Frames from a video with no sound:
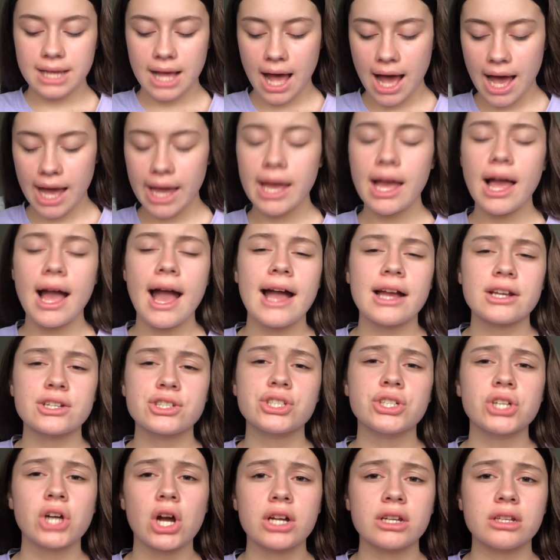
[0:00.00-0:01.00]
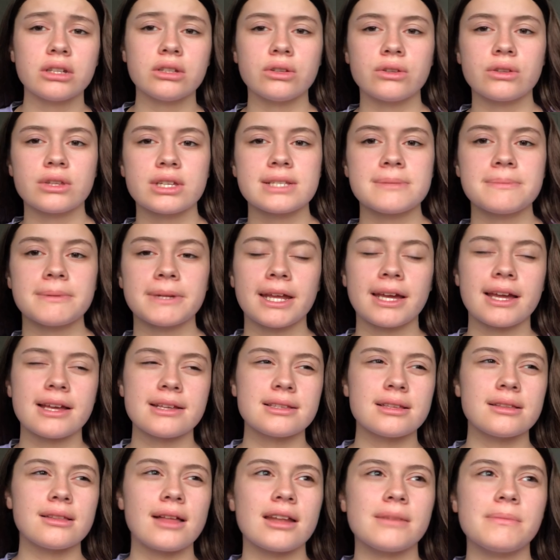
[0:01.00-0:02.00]
I actually already knew this, but I
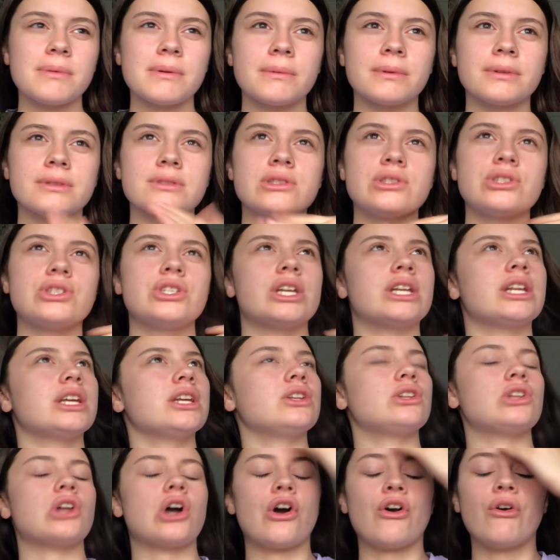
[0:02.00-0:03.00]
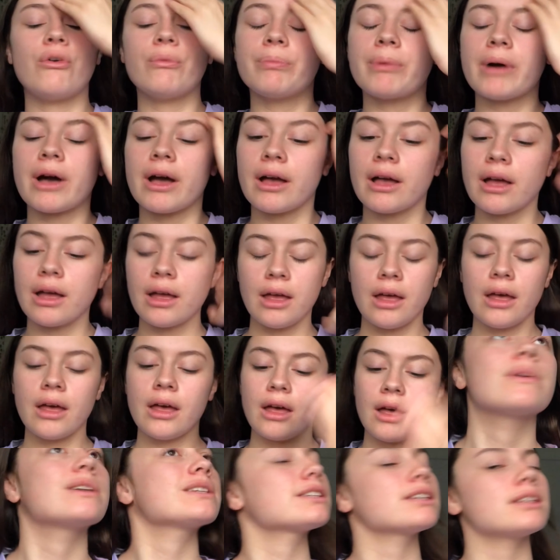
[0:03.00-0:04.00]
guess a lot of people didn't know. But
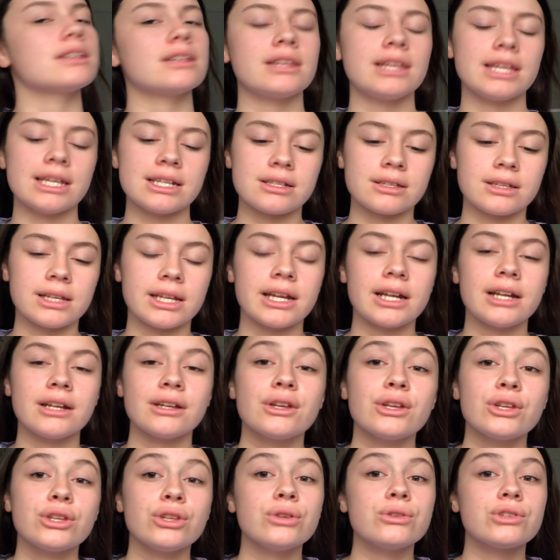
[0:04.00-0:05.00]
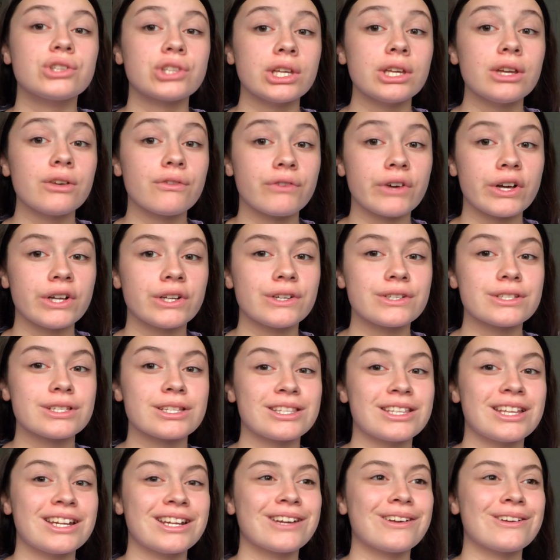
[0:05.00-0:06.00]
recently deleted, you delete your photos
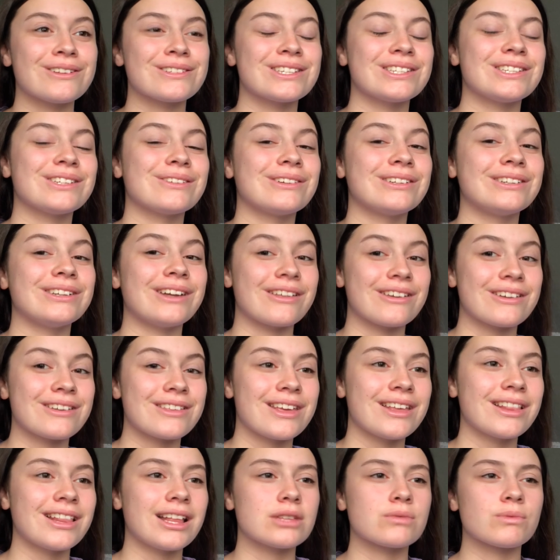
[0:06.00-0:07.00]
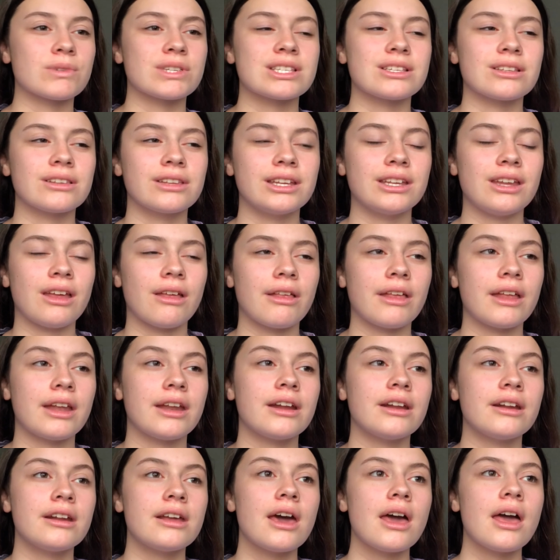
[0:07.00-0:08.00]
and then it goes into another thing that's recently
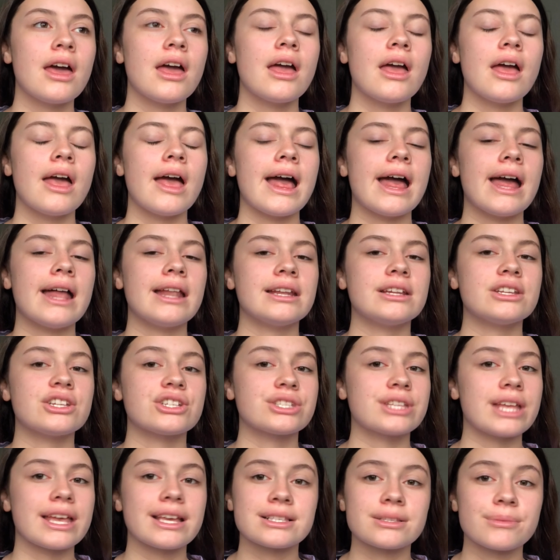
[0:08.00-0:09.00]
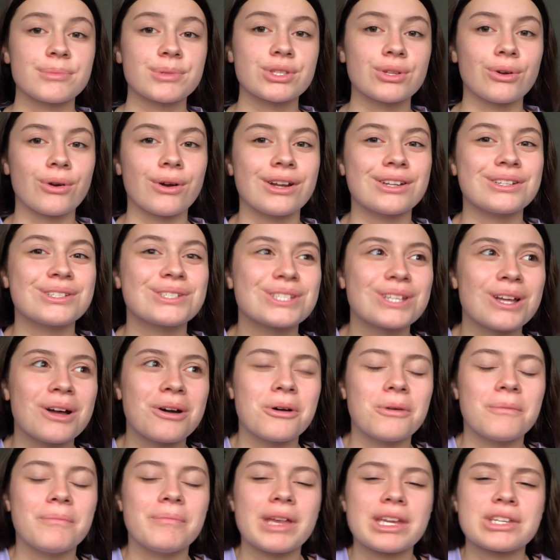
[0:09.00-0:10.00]
deleted, and it just takes up storage.
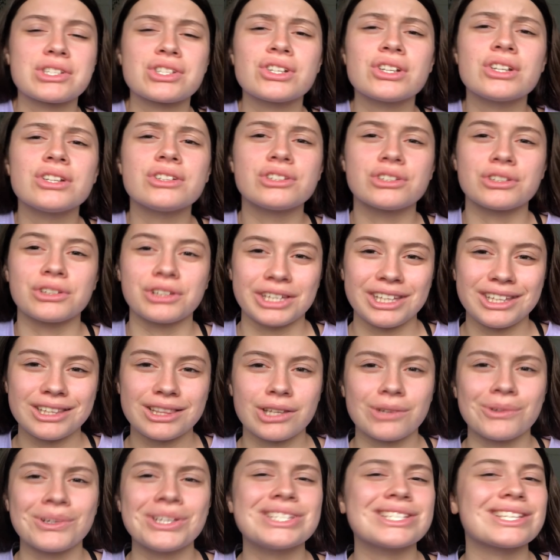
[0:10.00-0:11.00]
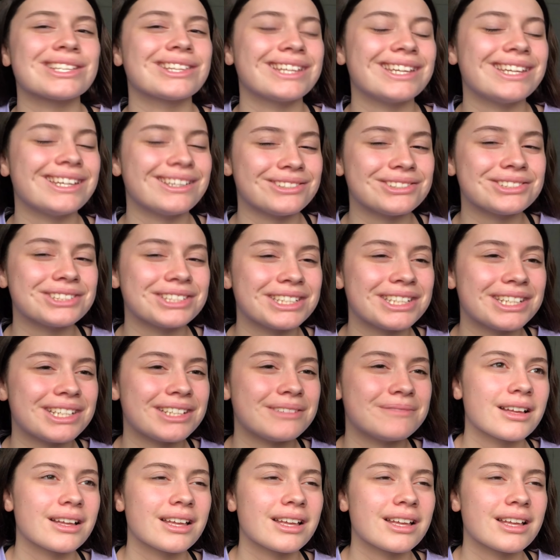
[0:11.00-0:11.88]
So make sure to delete the recently deleted.